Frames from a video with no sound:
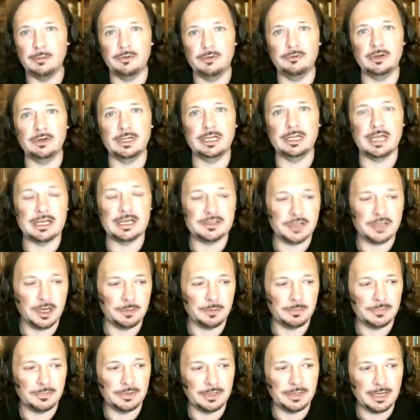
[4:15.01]
It really has
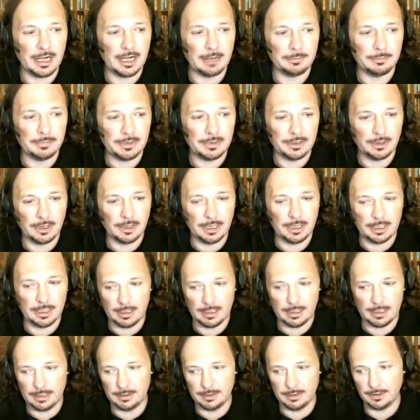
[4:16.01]
opened it up, and I
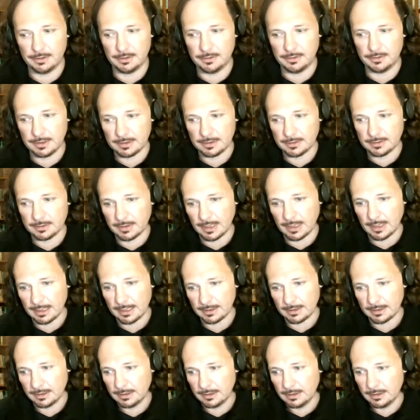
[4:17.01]
think that